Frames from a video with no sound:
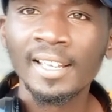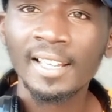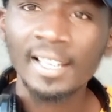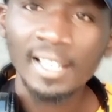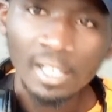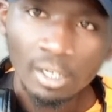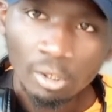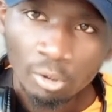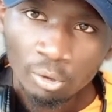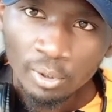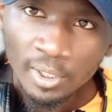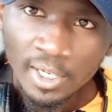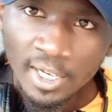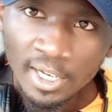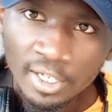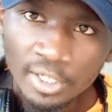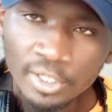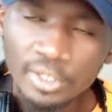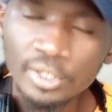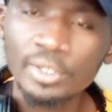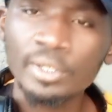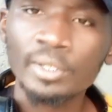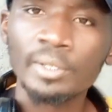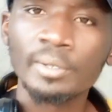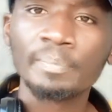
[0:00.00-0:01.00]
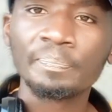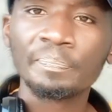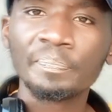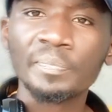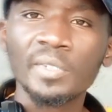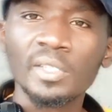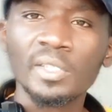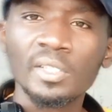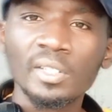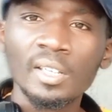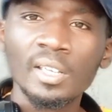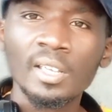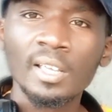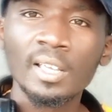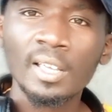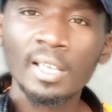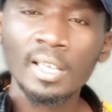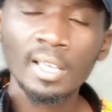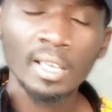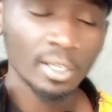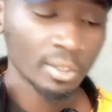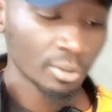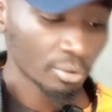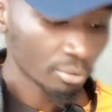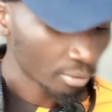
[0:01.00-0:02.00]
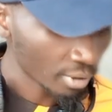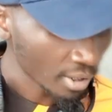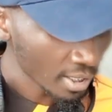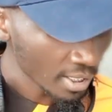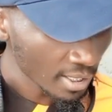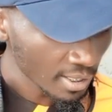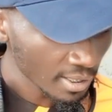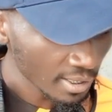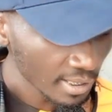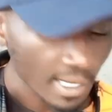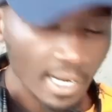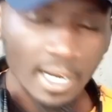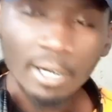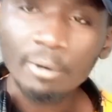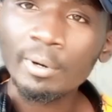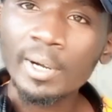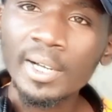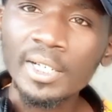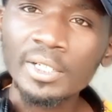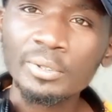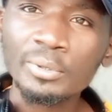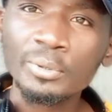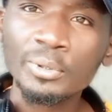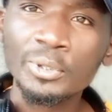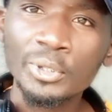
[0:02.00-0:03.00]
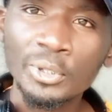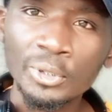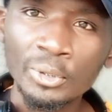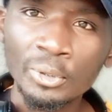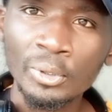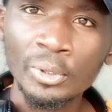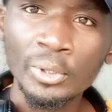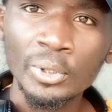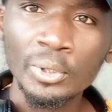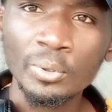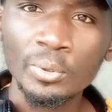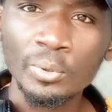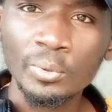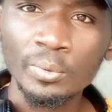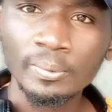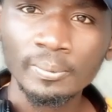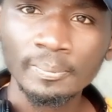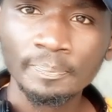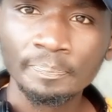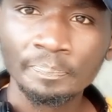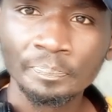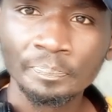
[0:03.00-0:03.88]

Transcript: Hello guys, today I want to show you